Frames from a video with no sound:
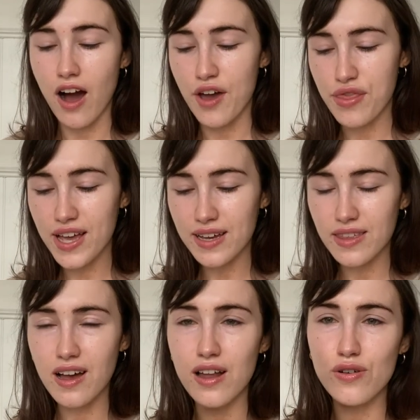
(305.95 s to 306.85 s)
I think
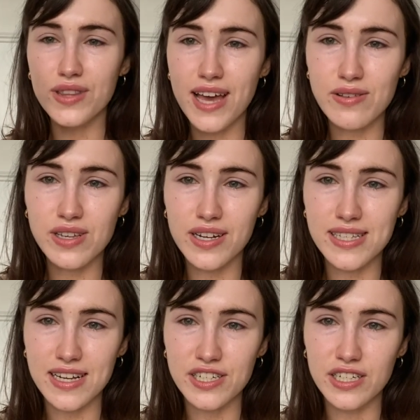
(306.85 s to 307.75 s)
the color on the outside
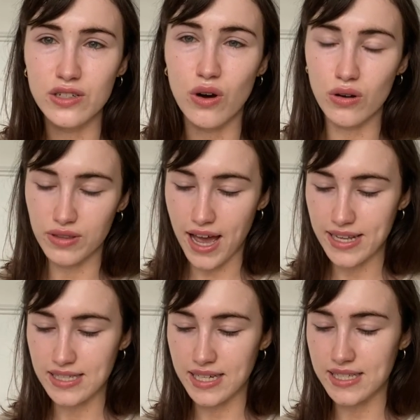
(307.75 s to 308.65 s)
is actually not that
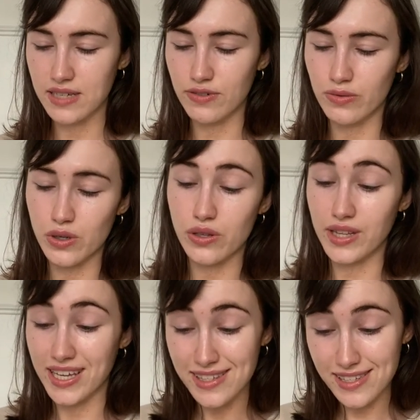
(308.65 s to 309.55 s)
indicative of what's on
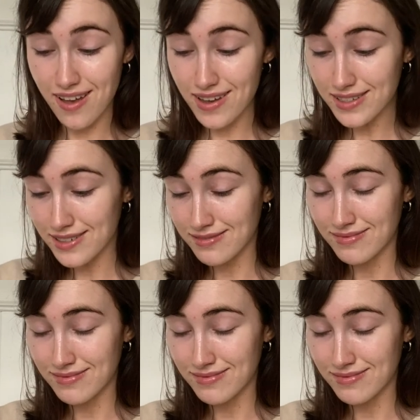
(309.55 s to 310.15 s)
the inside.